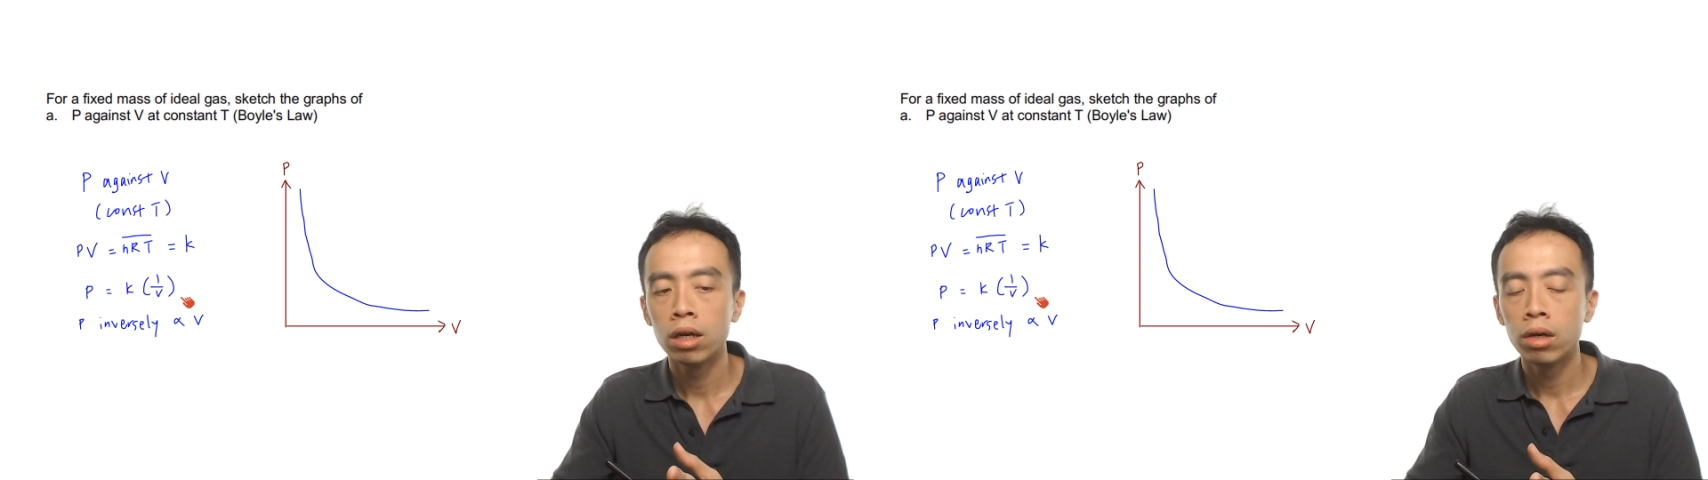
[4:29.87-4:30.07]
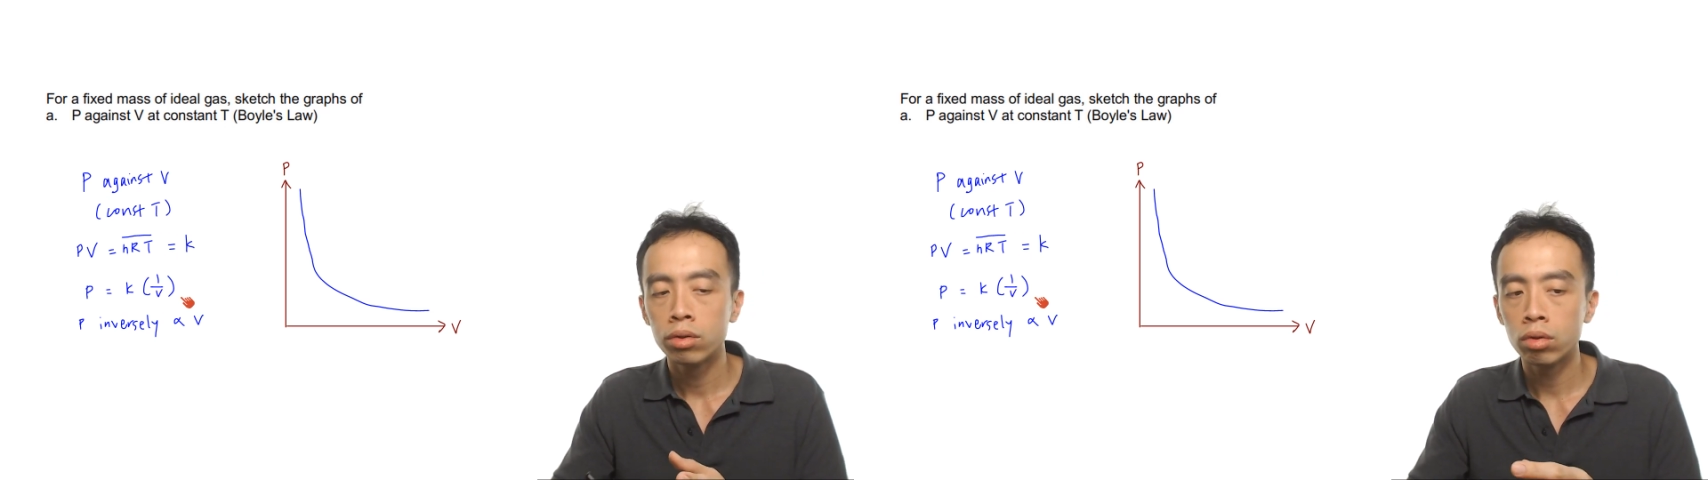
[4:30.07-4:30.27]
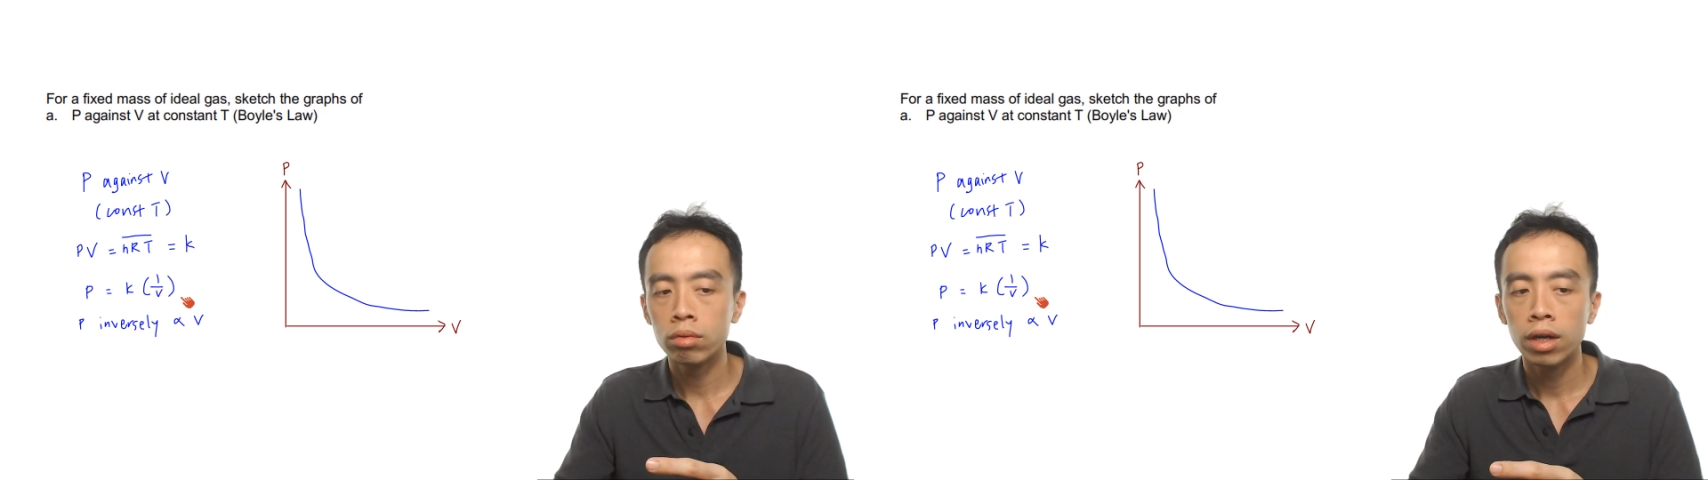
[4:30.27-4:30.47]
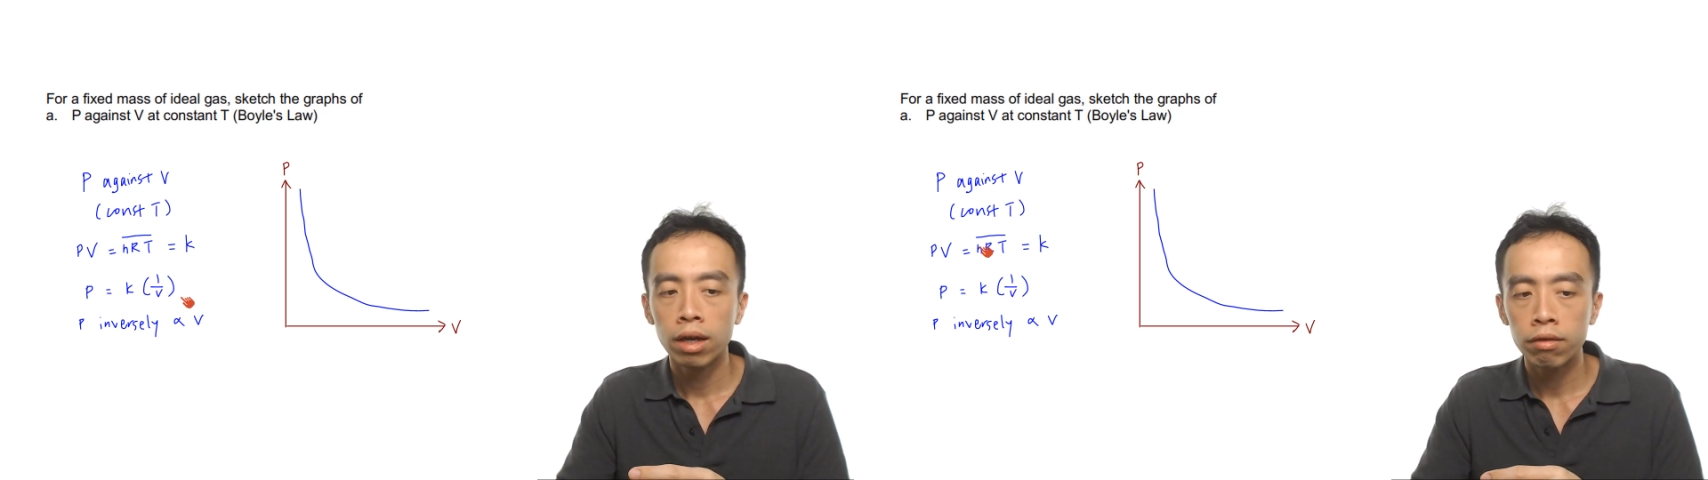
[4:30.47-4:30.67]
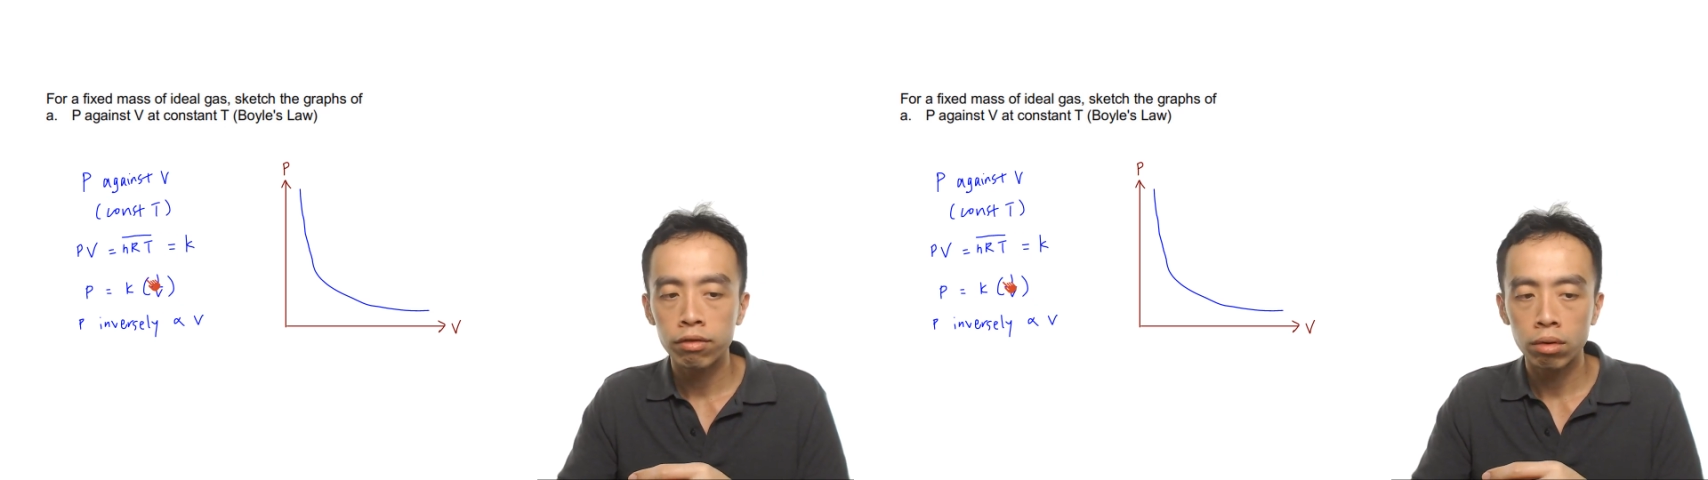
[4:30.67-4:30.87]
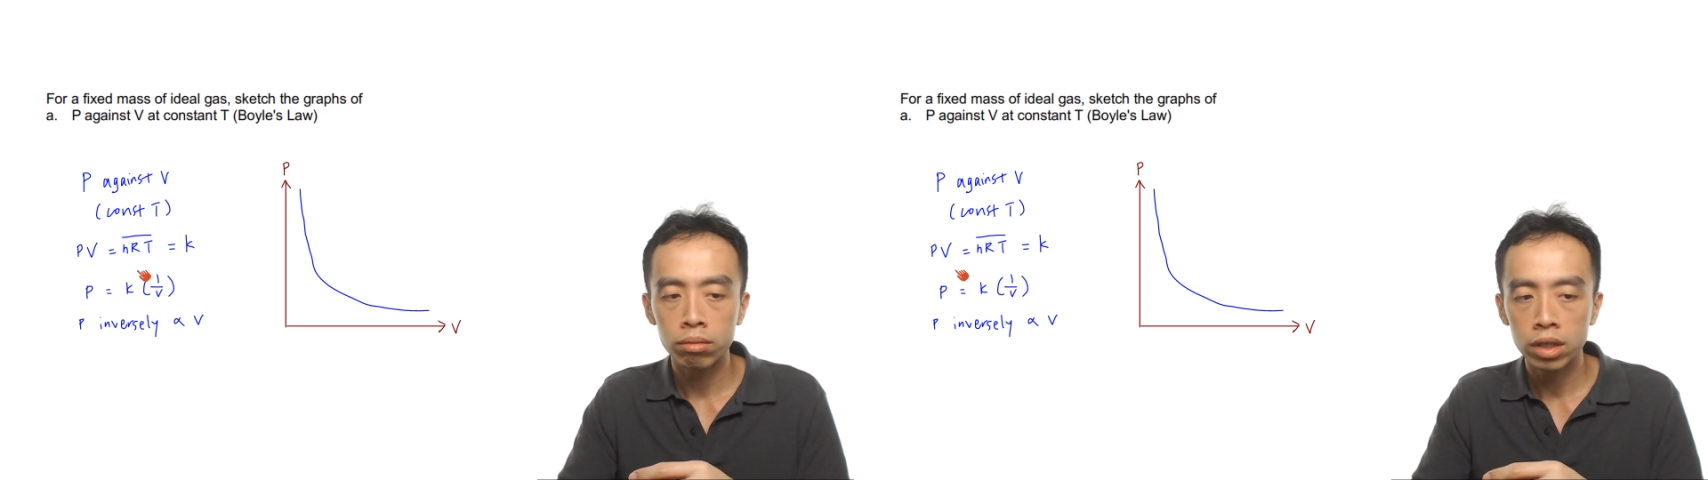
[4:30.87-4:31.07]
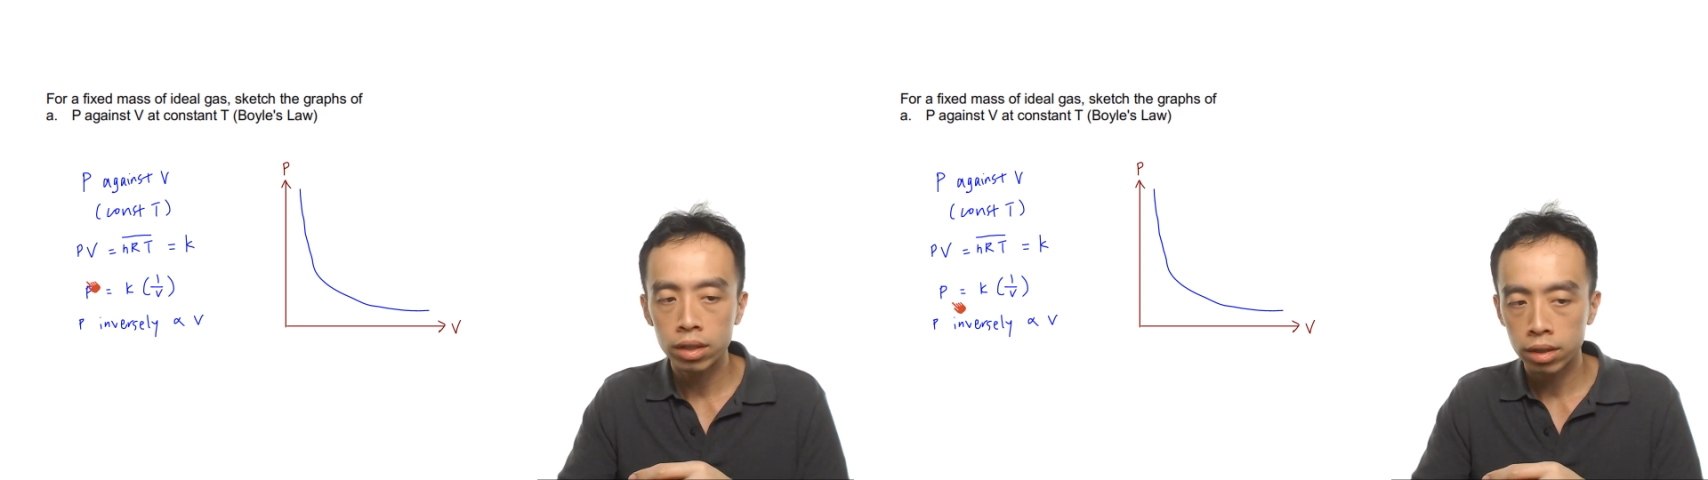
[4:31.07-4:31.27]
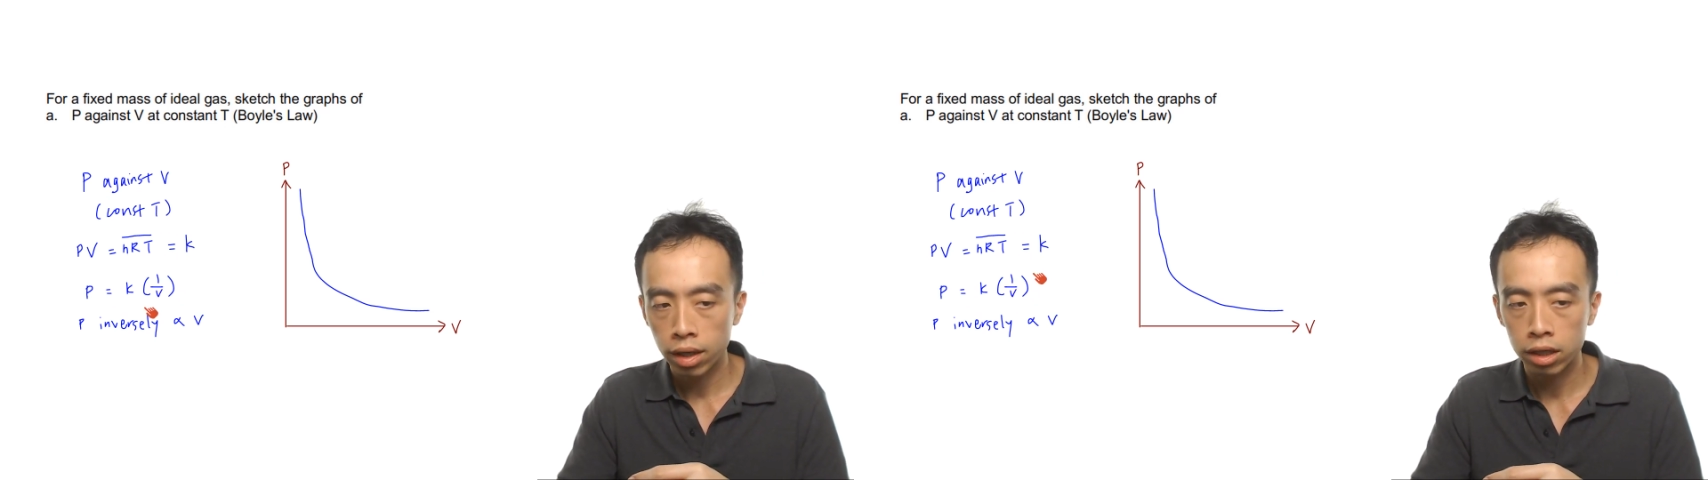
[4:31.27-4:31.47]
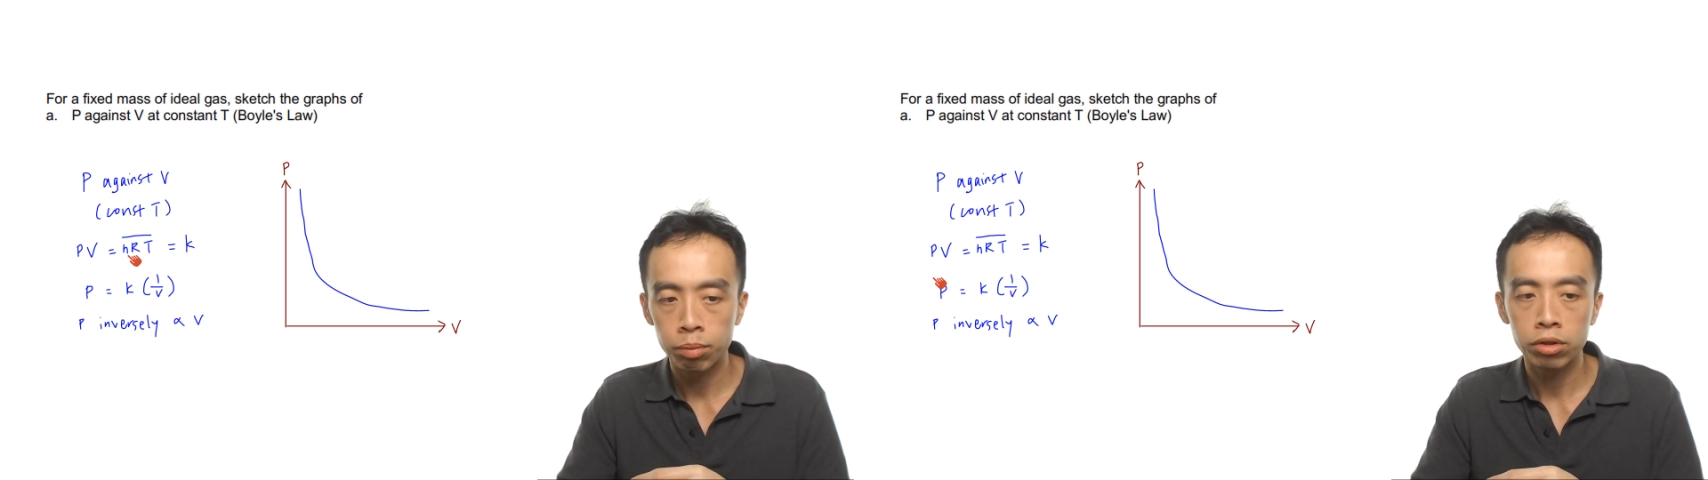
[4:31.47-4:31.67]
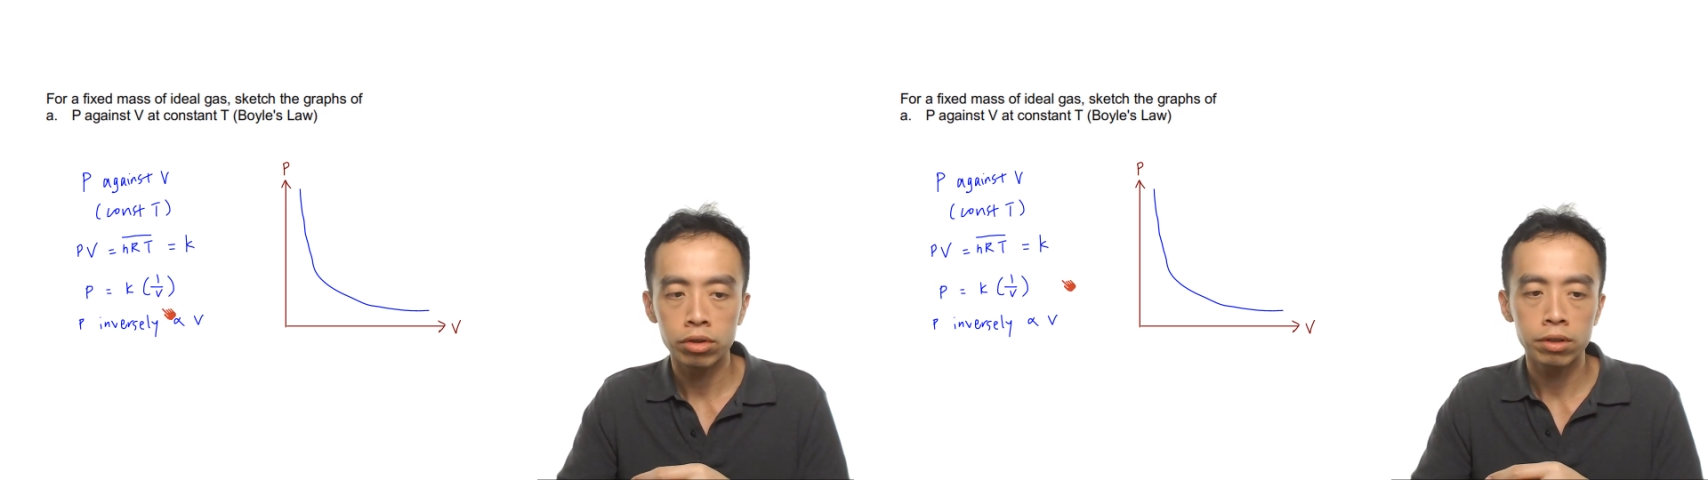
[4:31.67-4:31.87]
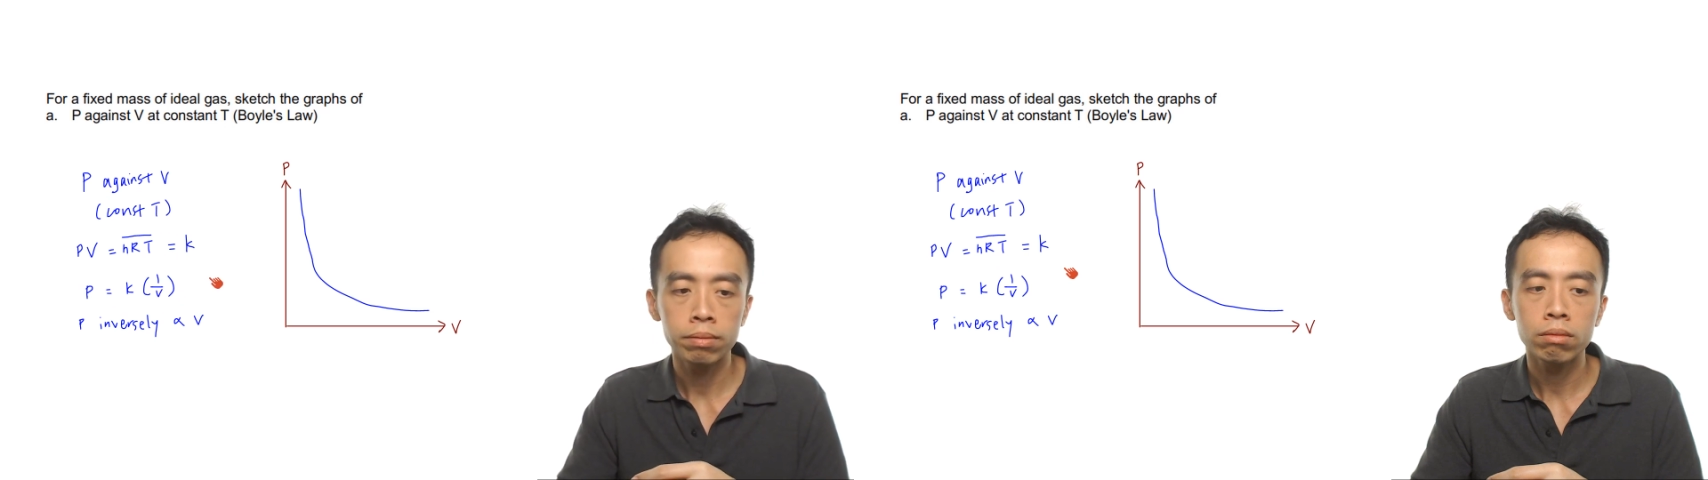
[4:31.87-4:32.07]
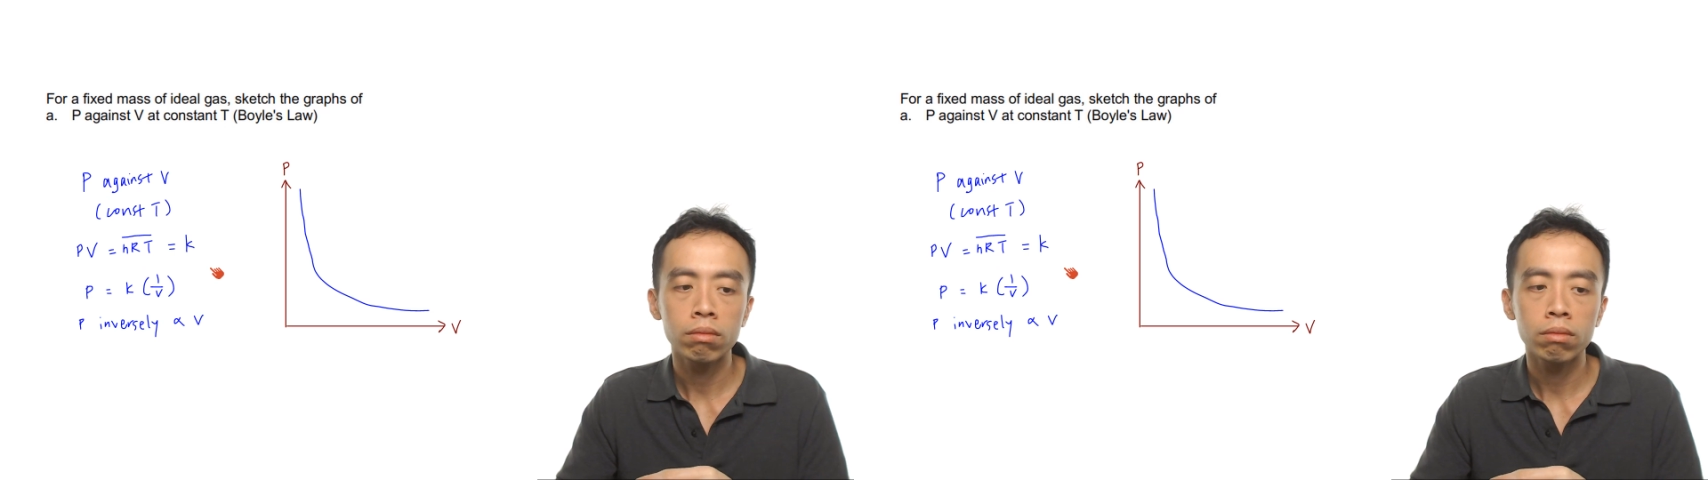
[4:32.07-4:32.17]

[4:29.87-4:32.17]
So from this expression,